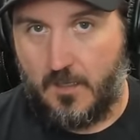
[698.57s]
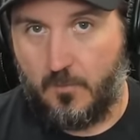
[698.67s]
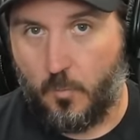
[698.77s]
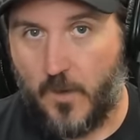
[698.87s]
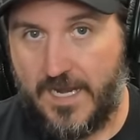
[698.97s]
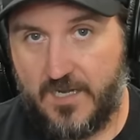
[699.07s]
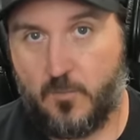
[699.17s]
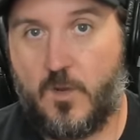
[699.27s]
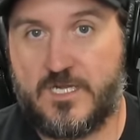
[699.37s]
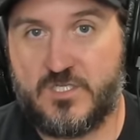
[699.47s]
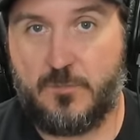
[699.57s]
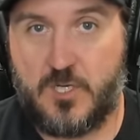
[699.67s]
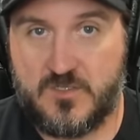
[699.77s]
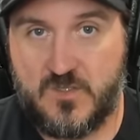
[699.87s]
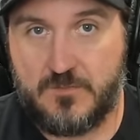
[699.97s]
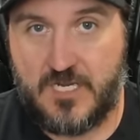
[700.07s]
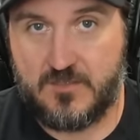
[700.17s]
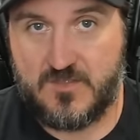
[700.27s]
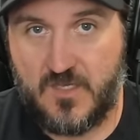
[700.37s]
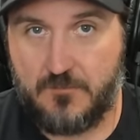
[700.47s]
Wait, watch the box come down
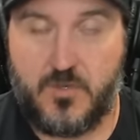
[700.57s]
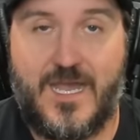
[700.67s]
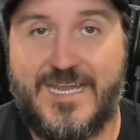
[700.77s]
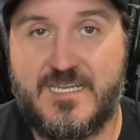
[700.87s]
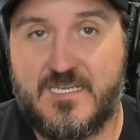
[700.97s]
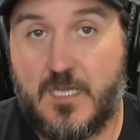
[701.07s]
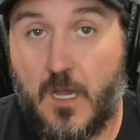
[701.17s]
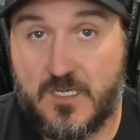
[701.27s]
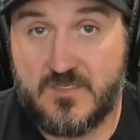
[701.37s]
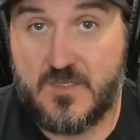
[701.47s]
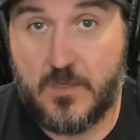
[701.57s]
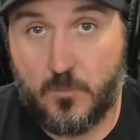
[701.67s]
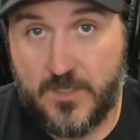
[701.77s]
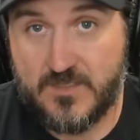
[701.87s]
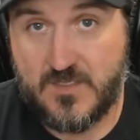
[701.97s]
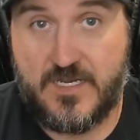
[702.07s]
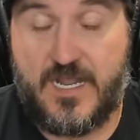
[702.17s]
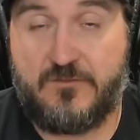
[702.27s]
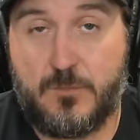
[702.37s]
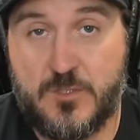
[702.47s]
to temp. I did not see a reason to
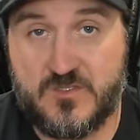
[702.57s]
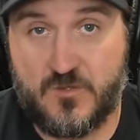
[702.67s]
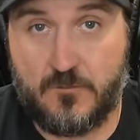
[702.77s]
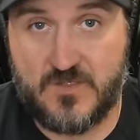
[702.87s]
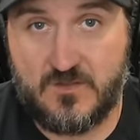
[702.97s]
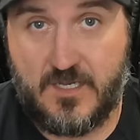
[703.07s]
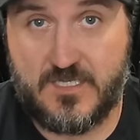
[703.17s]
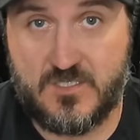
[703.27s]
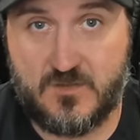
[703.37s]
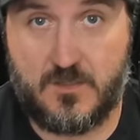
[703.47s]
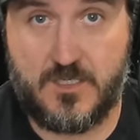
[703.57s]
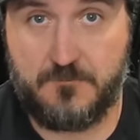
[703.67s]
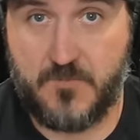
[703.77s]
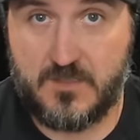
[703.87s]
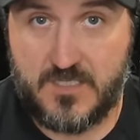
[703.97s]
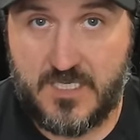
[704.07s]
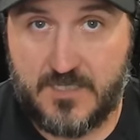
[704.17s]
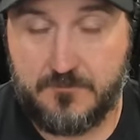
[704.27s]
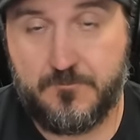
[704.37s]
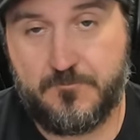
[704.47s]
have to put service gauges on it.
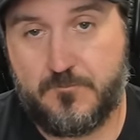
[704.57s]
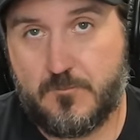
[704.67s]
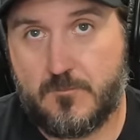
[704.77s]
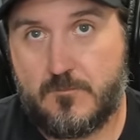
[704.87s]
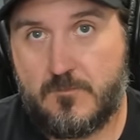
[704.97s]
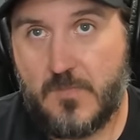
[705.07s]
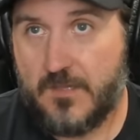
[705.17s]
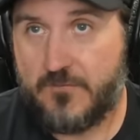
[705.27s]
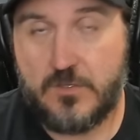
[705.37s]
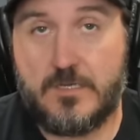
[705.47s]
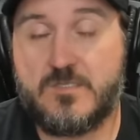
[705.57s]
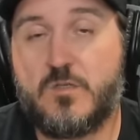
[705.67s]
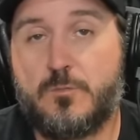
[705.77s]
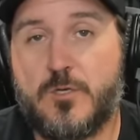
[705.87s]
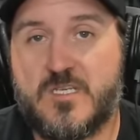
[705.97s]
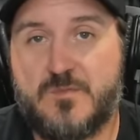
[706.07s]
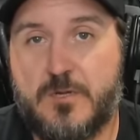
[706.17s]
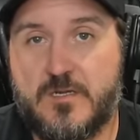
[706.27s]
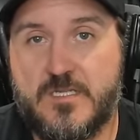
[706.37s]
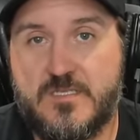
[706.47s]
Again, if you're not super
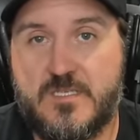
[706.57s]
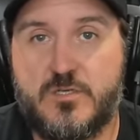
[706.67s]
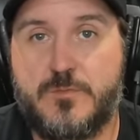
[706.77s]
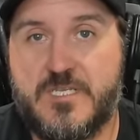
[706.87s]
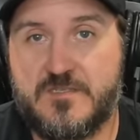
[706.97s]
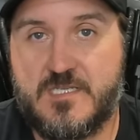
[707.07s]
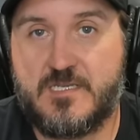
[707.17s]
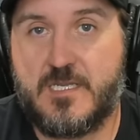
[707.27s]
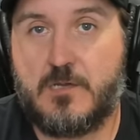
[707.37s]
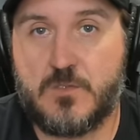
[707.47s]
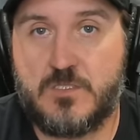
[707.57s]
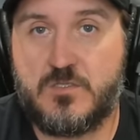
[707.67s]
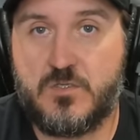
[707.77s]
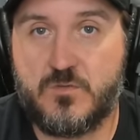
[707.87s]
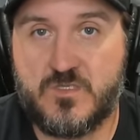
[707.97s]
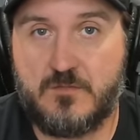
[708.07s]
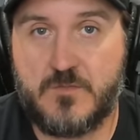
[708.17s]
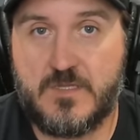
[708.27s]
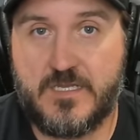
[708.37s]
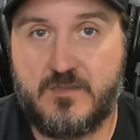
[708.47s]
experienced and you're being sent out to do
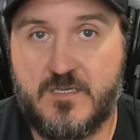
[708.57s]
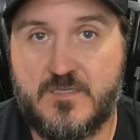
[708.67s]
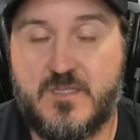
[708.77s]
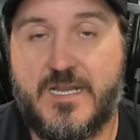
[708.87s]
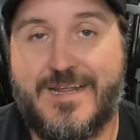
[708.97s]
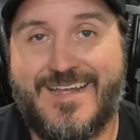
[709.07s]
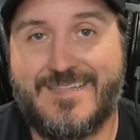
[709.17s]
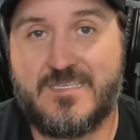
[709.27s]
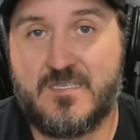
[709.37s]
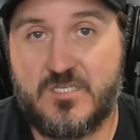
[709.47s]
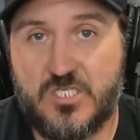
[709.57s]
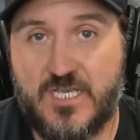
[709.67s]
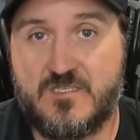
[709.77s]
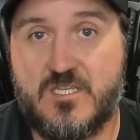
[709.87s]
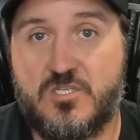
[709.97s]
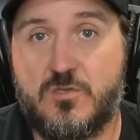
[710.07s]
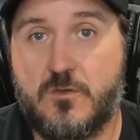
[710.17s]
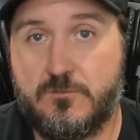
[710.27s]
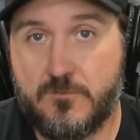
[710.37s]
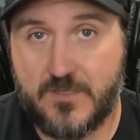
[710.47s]
something like this, then I highly suggest that you
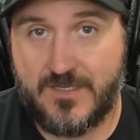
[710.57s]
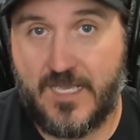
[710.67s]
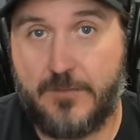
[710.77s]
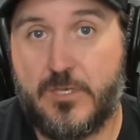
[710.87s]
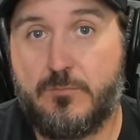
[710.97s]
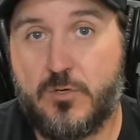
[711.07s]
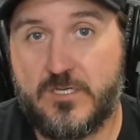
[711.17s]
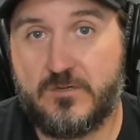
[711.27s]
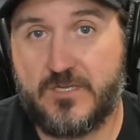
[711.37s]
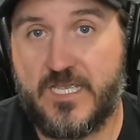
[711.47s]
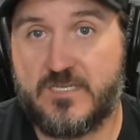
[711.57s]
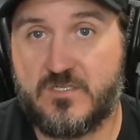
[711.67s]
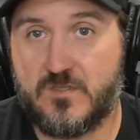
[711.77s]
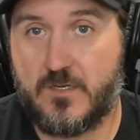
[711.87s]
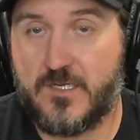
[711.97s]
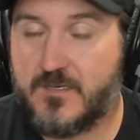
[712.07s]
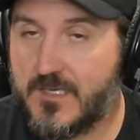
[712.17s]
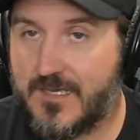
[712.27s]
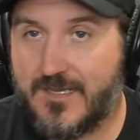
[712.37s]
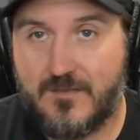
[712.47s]
go through the gamut, putting your gauges on it.
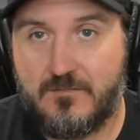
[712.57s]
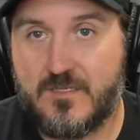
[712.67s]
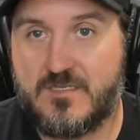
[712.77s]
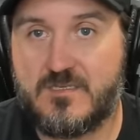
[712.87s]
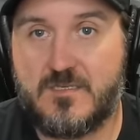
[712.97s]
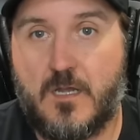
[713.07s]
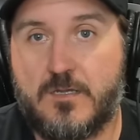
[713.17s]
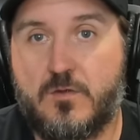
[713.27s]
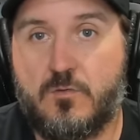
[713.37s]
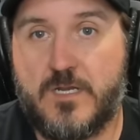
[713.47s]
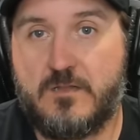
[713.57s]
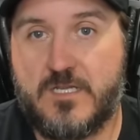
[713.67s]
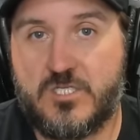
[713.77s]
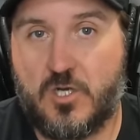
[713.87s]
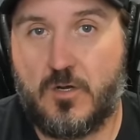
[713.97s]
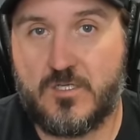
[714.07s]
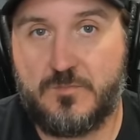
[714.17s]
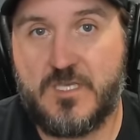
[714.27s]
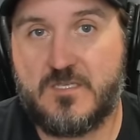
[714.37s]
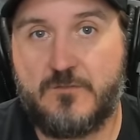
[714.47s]
This is not a critically
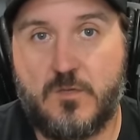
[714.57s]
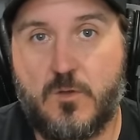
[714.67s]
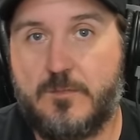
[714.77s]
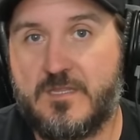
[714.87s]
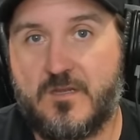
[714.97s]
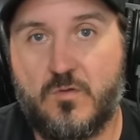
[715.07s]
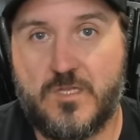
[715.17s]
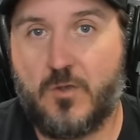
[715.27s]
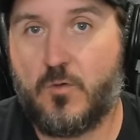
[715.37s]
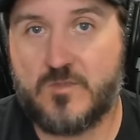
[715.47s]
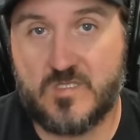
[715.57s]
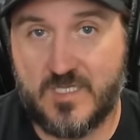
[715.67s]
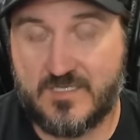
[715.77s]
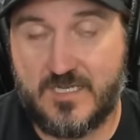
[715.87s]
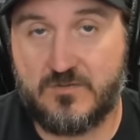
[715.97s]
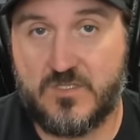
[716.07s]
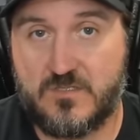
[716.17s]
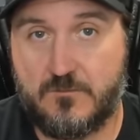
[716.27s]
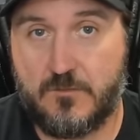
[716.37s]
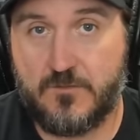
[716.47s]
charged piece of equipment that only holds six
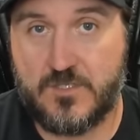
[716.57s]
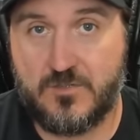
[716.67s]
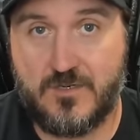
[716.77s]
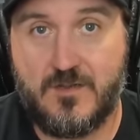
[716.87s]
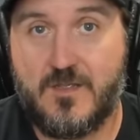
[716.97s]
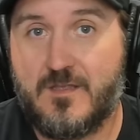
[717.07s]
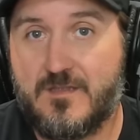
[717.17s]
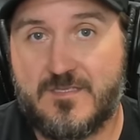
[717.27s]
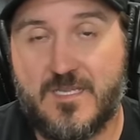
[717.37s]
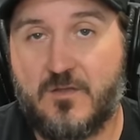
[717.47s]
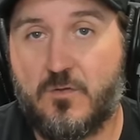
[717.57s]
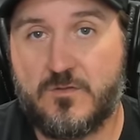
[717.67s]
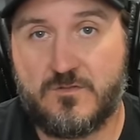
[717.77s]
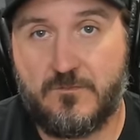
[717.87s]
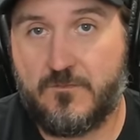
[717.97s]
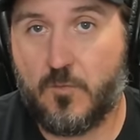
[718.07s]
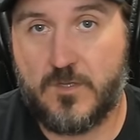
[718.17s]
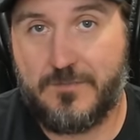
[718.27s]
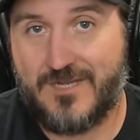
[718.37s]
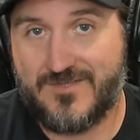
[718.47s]
ounces of refrigerant. This thing holds
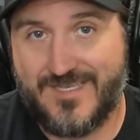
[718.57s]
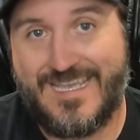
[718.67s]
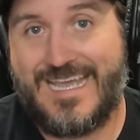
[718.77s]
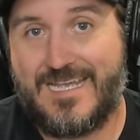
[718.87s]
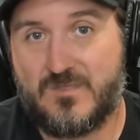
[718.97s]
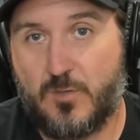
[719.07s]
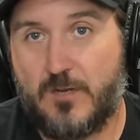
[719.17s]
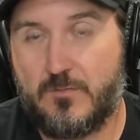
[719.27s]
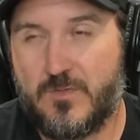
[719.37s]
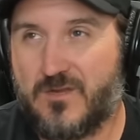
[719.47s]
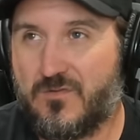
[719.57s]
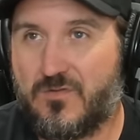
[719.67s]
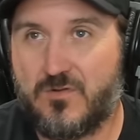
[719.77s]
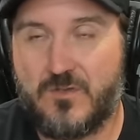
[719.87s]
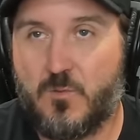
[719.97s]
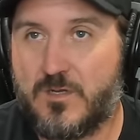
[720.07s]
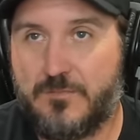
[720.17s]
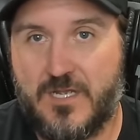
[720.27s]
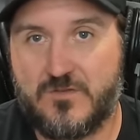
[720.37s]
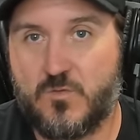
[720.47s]
40 pounds of gas, probably, or 31
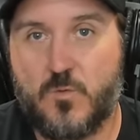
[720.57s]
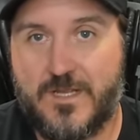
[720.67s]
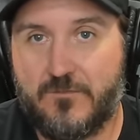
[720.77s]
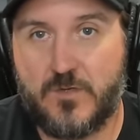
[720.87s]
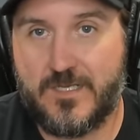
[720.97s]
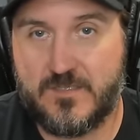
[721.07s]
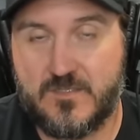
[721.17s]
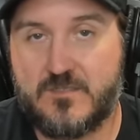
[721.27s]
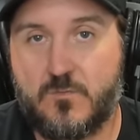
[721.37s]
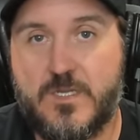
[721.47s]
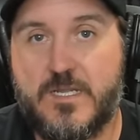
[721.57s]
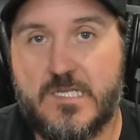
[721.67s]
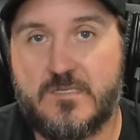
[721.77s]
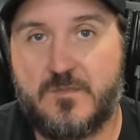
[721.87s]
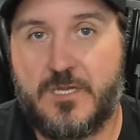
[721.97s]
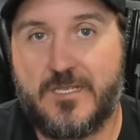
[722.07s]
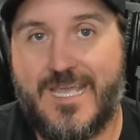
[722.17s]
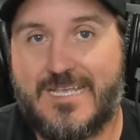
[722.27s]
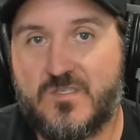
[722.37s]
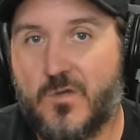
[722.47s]
pounds, or whatever it is. It's a ridiculous amount of
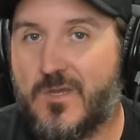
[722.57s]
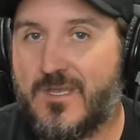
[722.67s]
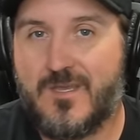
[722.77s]
gas. So,